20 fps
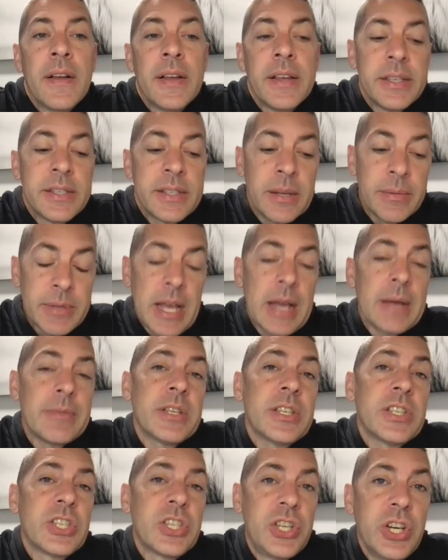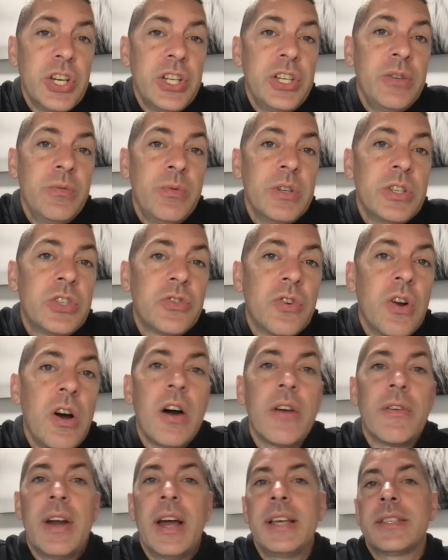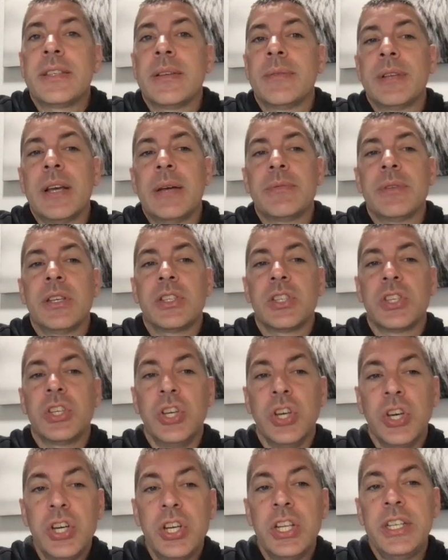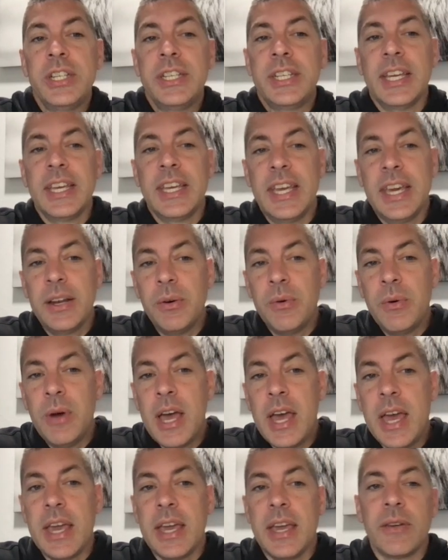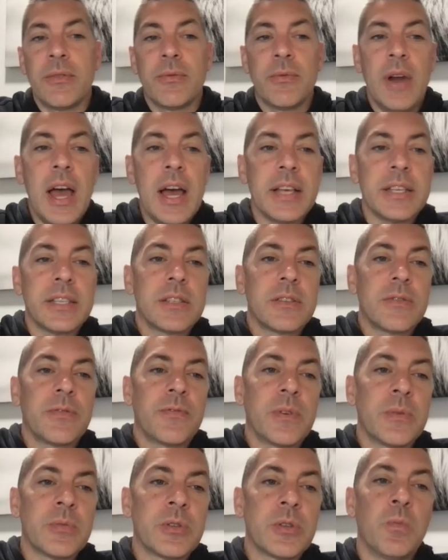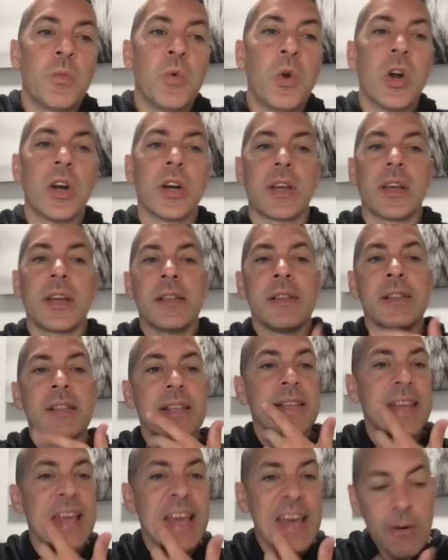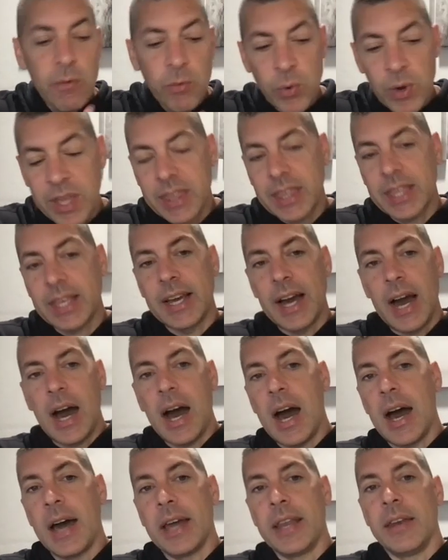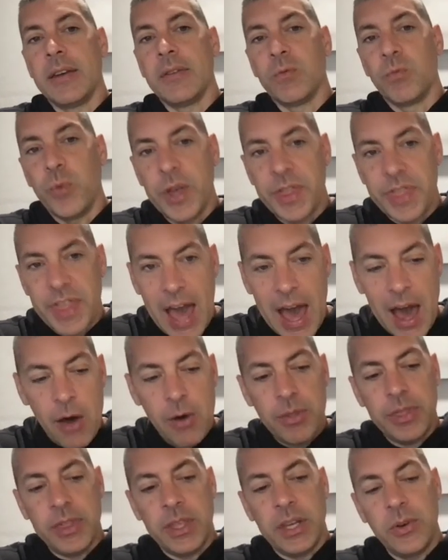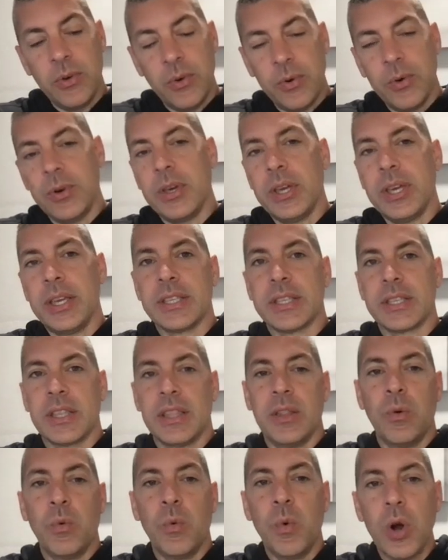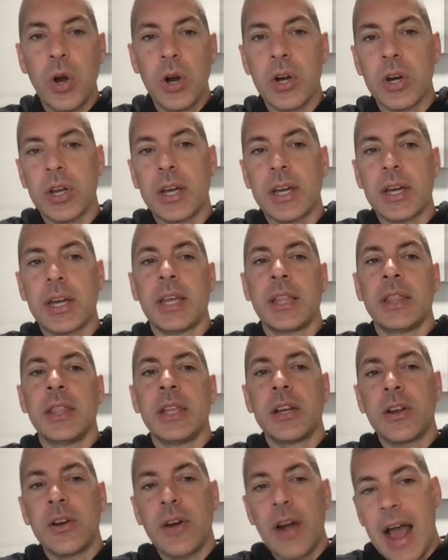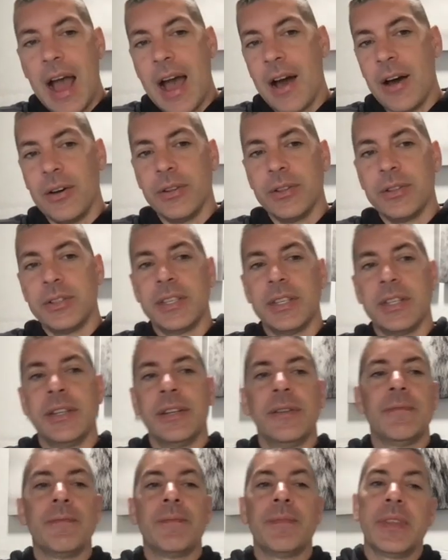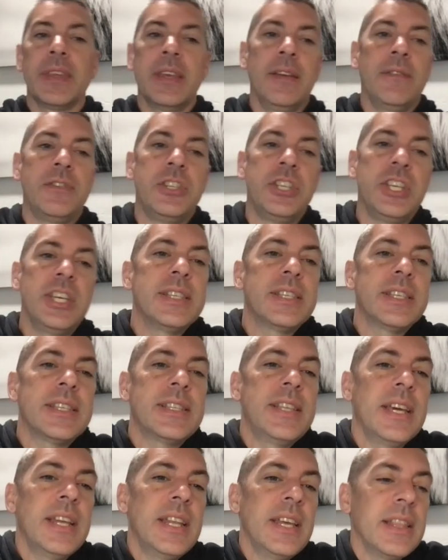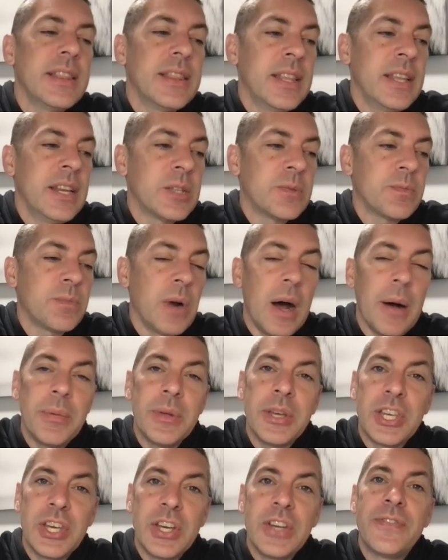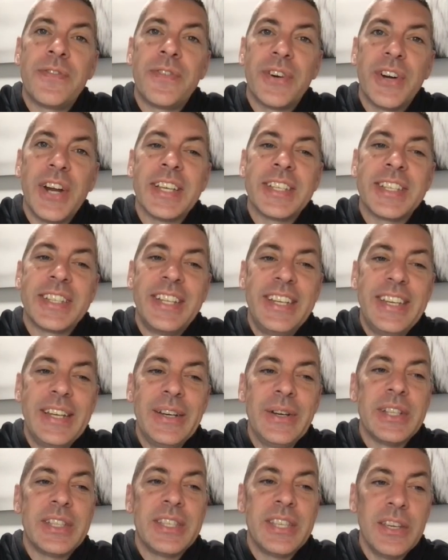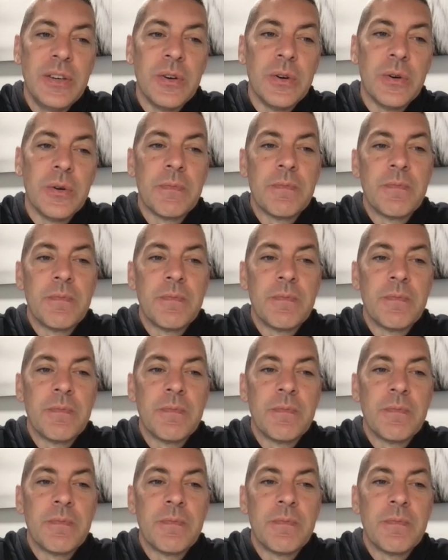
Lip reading: Sometimes it's good to withdraw, right? Sometimes it's good to get away and rest from some work and get with God and without the noise and the work and the crowds. And if Jesus did it, then it's probably good for us to do it too.